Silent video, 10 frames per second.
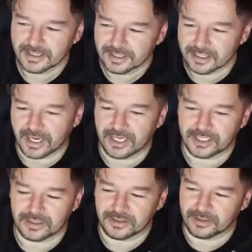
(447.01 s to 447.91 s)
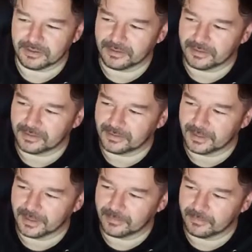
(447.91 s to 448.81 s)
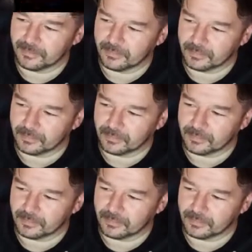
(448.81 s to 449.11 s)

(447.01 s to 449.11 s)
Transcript: changing their their um,